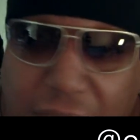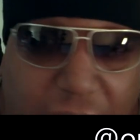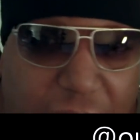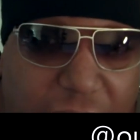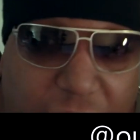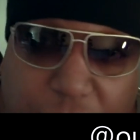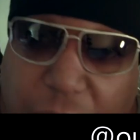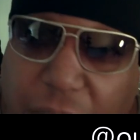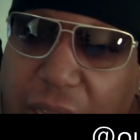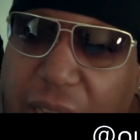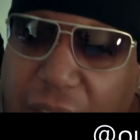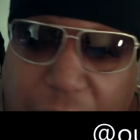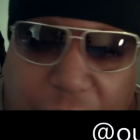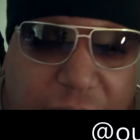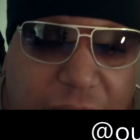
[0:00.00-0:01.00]
And the one
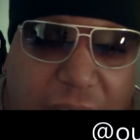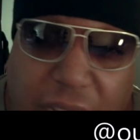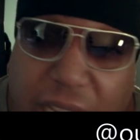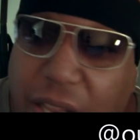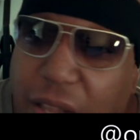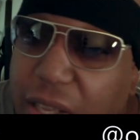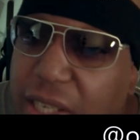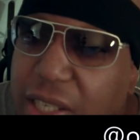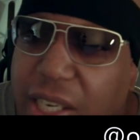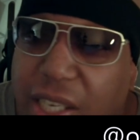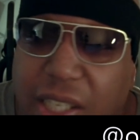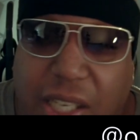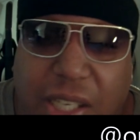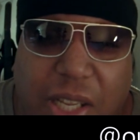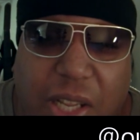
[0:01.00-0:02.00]
language I only need
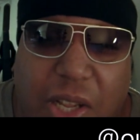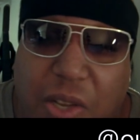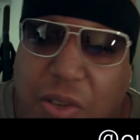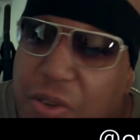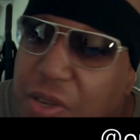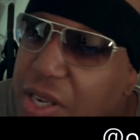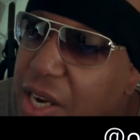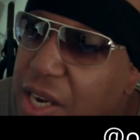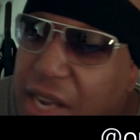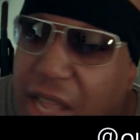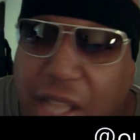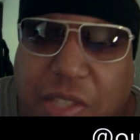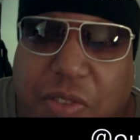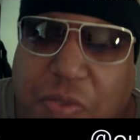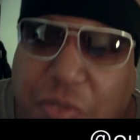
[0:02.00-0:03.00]
to know, and it's